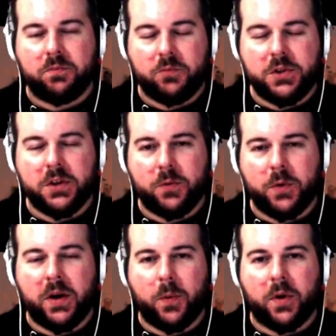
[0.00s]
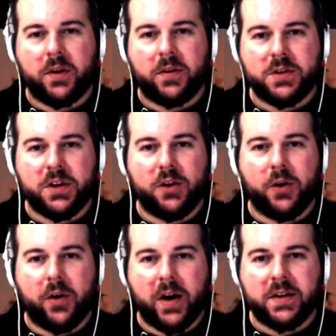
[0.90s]
Do you really want to secure
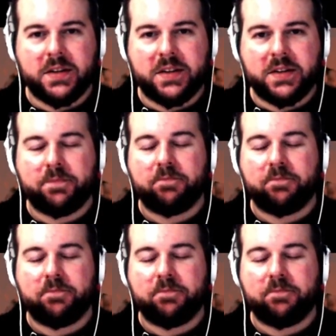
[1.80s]
your assets?